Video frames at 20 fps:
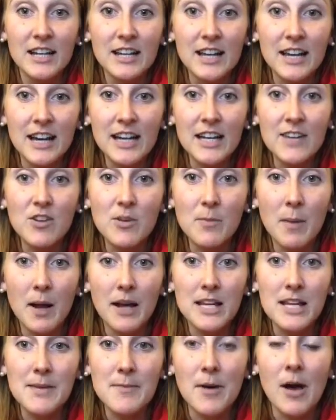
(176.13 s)
Can I give you
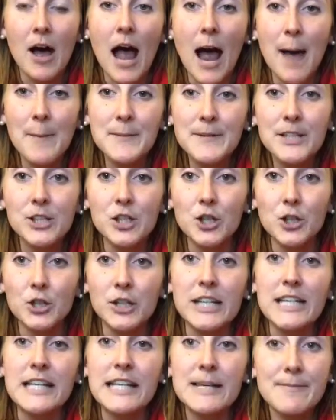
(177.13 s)
my email? Absolutely.